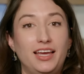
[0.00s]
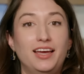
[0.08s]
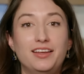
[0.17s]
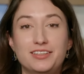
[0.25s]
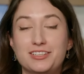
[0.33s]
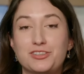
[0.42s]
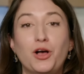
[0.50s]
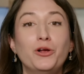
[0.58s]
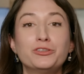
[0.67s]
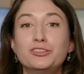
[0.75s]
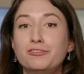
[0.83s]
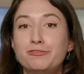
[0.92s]
and it's
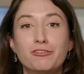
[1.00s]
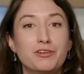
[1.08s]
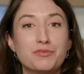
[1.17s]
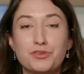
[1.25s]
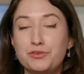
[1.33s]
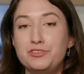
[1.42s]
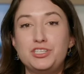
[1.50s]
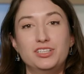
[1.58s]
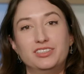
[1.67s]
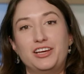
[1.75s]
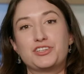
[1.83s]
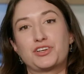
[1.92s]
also formed through
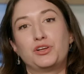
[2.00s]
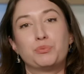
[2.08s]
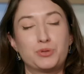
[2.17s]
geological